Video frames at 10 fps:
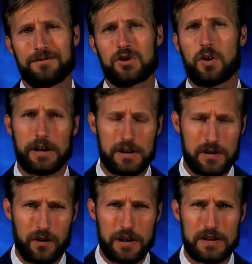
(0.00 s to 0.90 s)
Join us
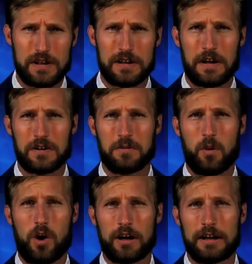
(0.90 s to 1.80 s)
for these details and
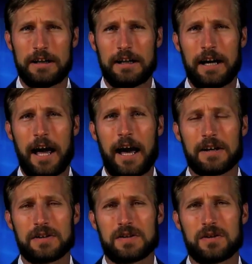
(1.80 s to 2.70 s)
more
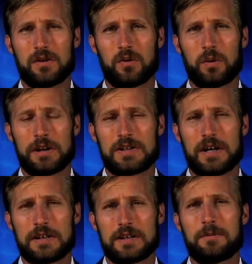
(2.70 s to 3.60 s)
as we
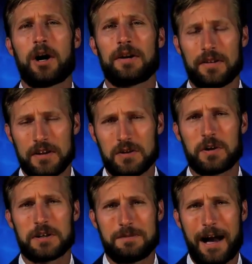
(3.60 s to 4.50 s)
discuss them on this
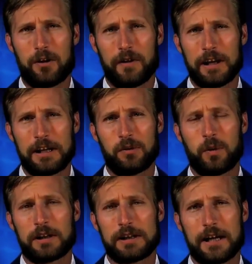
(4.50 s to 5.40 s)
week's McAlvany
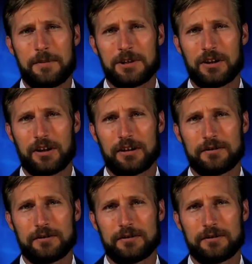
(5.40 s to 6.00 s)
Weekly Commentary.